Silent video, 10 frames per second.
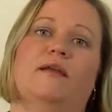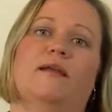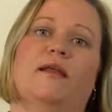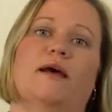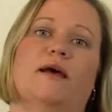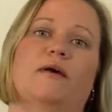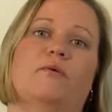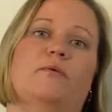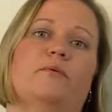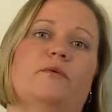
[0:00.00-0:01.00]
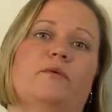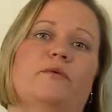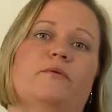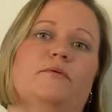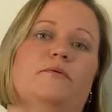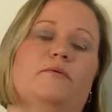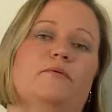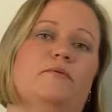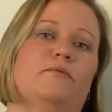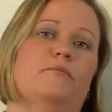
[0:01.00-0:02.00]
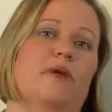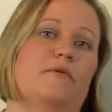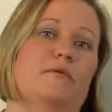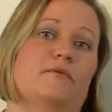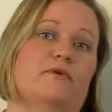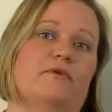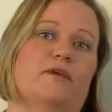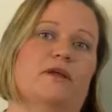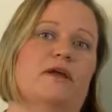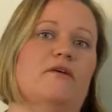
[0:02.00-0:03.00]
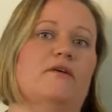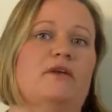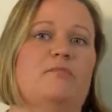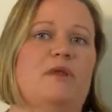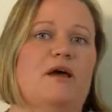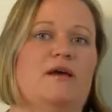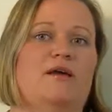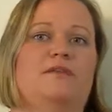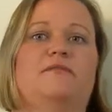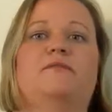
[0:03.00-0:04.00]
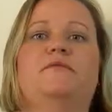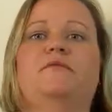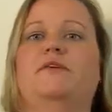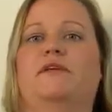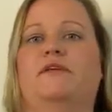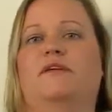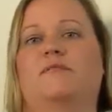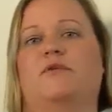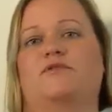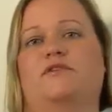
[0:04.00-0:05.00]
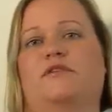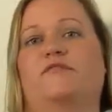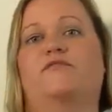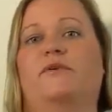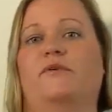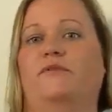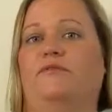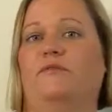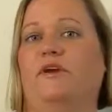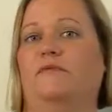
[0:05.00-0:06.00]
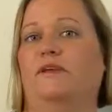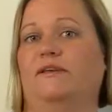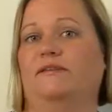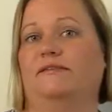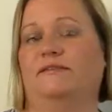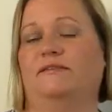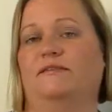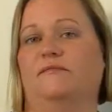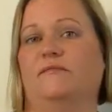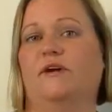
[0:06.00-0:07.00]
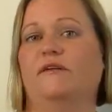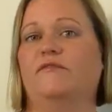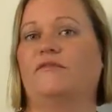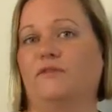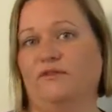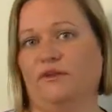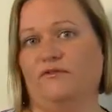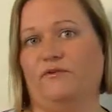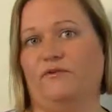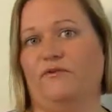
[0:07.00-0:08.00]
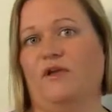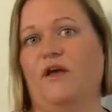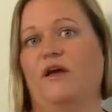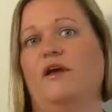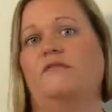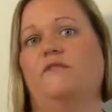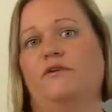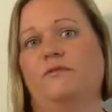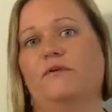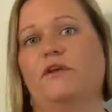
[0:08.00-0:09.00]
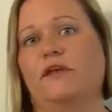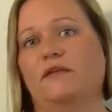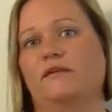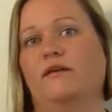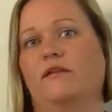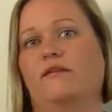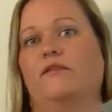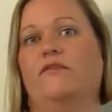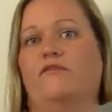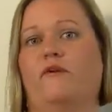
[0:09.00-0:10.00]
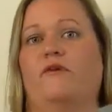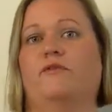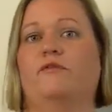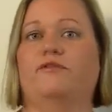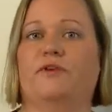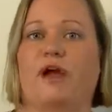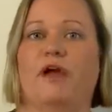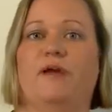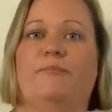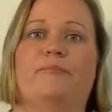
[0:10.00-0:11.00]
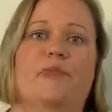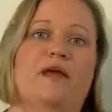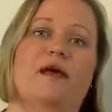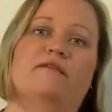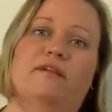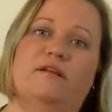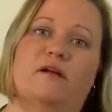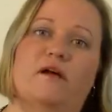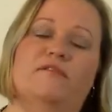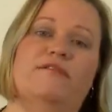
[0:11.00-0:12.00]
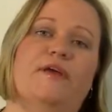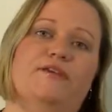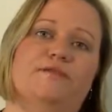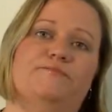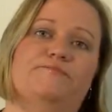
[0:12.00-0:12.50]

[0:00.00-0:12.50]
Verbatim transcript: now you may be wondering how you can apply to the emotionally focused weight release system. Well, first things first. First, we're going to get together on the phone or Skype and have a little conversation.